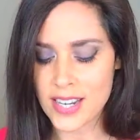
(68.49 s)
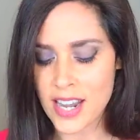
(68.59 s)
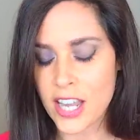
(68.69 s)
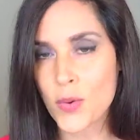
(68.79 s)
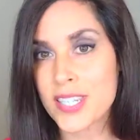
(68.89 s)
And
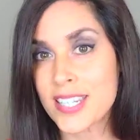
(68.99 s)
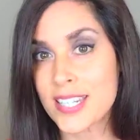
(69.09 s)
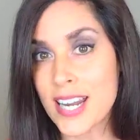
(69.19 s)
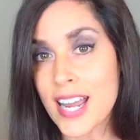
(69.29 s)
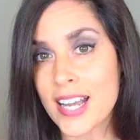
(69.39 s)
Nyquist
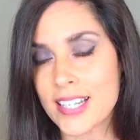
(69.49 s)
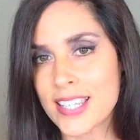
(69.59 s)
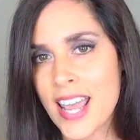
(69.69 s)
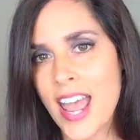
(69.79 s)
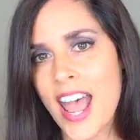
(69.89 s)

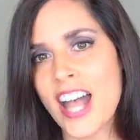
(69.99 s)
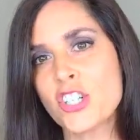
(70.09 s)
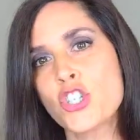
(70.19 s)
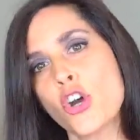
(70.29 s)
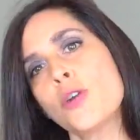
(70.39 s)
stands at
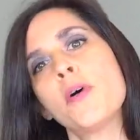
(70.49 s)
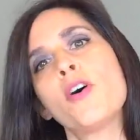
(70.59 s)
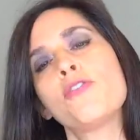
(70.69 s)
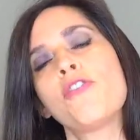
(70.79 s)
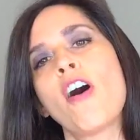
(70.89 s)

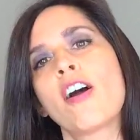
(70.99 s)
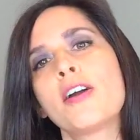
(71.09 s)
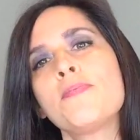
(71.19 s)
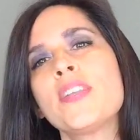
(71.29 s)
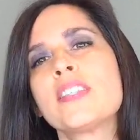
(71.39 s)
Jonabell
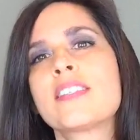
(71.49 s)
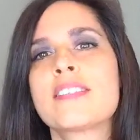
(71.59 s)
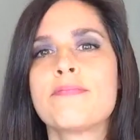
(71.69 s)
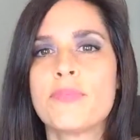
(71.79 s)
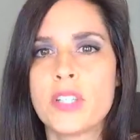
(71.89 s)
Farm.
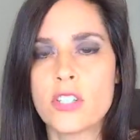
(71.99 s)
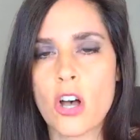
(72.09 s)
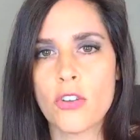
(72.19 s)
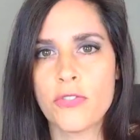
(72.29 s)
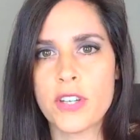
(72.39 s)
It's
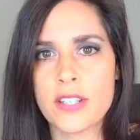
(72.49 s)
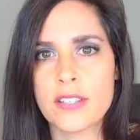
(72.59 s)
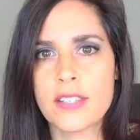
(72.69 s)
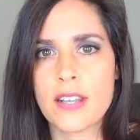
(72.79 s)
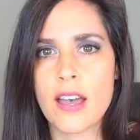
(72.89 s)

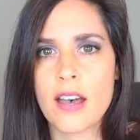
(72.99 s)
Godolphin's